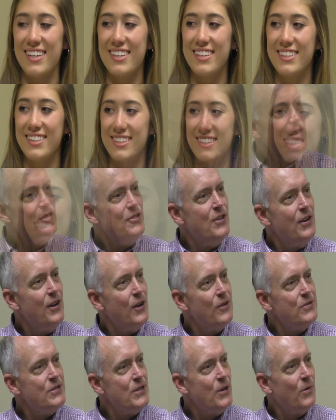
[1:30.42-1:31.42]
How did you yeah.
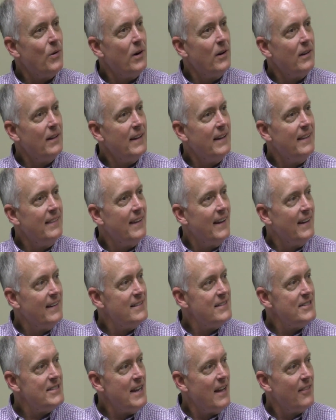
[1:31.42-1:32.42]
know so early
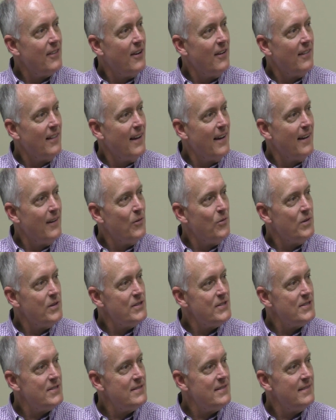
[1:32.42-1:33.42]
that South Carolina
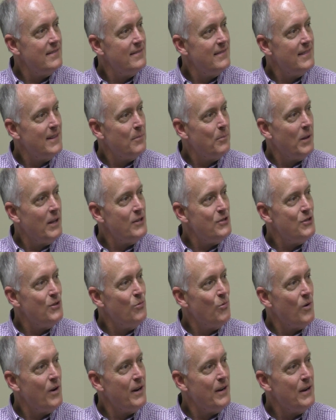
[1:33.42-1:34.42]
was the place
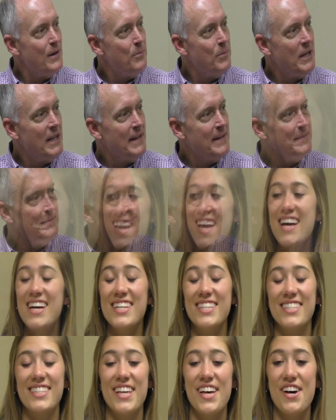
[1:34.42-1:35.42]
you wanted to be?
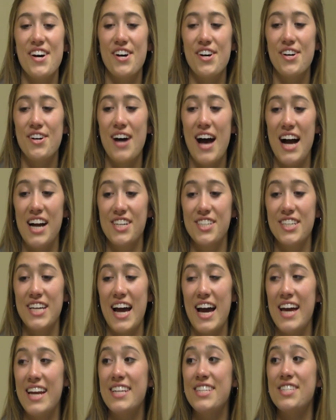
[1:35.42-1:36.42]
So actually
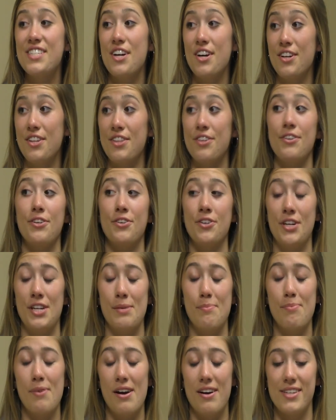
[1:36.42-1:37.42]
I had to start the
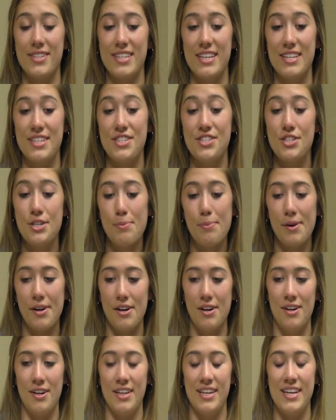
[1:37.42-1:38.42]
recruiting process super
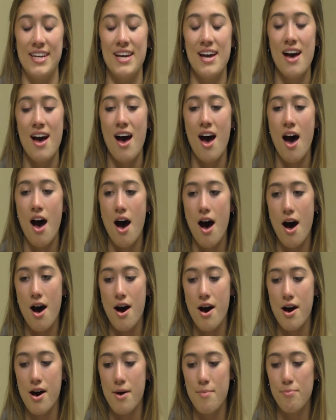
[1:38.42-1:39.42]
early,
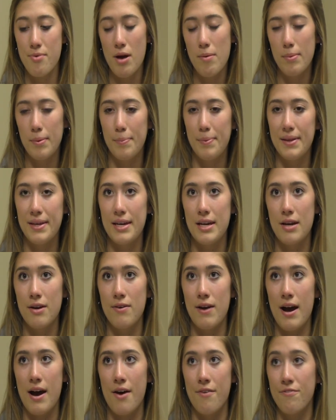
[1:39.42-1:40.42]
um, probably
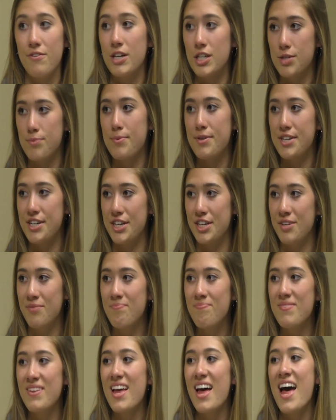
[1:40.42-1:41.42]
around freshman
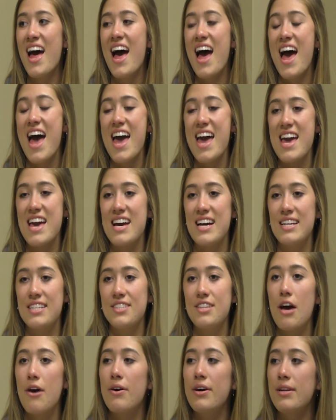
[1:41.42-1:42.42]
year.
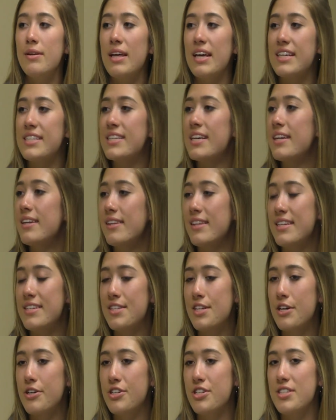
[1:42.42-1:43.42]
And so I would like send
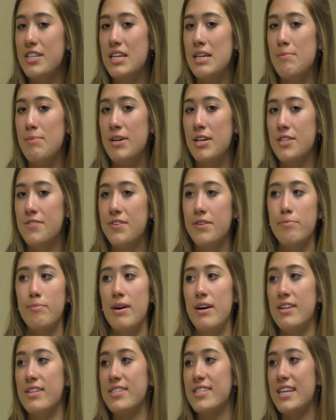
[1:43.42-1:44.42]
these coaches emails for
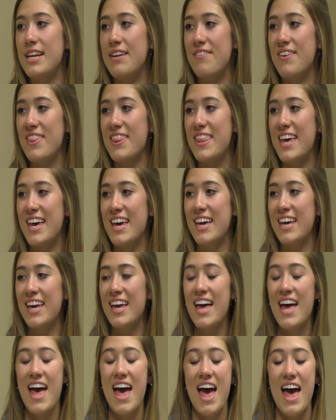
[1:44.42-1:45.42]
months and everything.
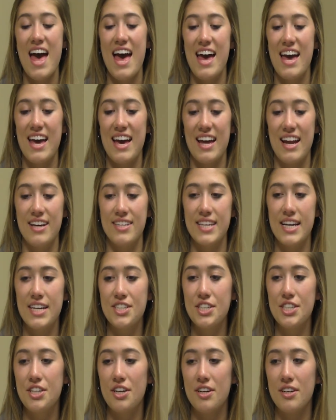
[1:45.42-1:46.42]
And I was
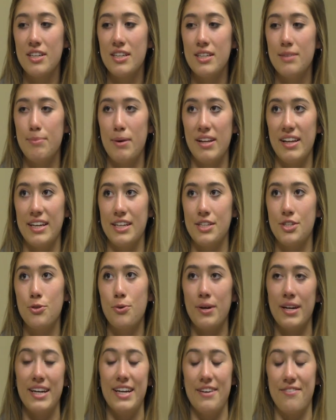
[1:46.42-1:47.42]
actually talking about like
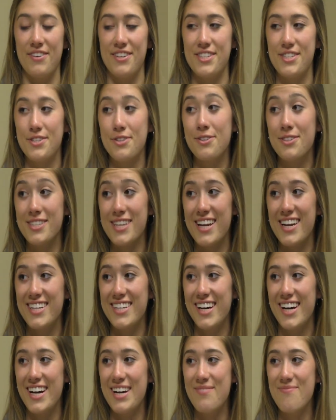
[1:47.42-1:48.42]
twenty different schools at a
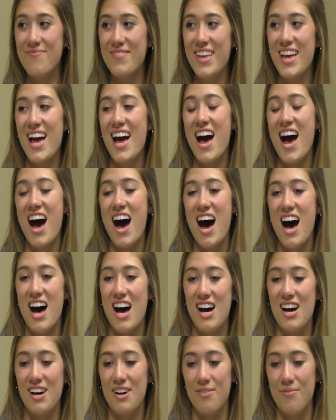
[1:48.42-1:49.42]
time.
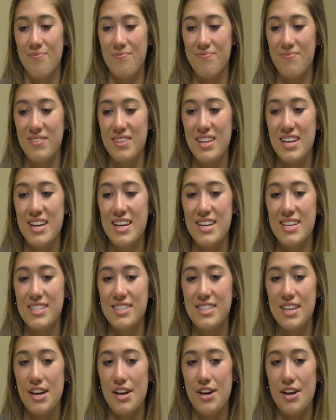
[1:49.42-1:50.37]
Um, So